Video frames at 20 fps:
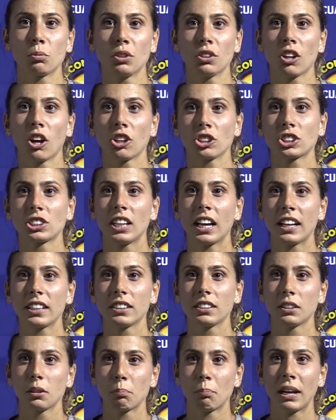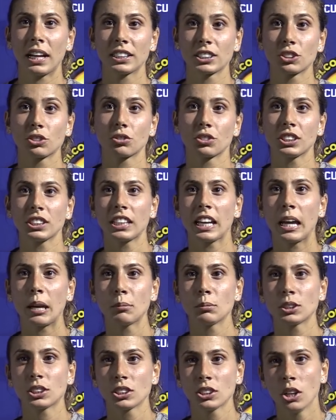we lost that in the past three
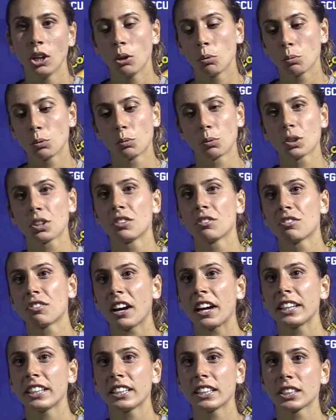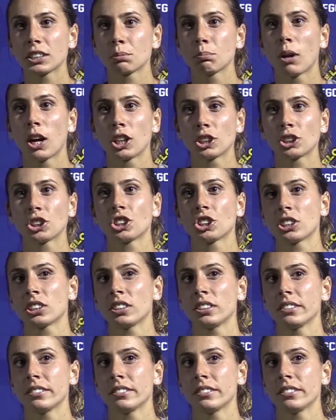games. We weren't fighting as much.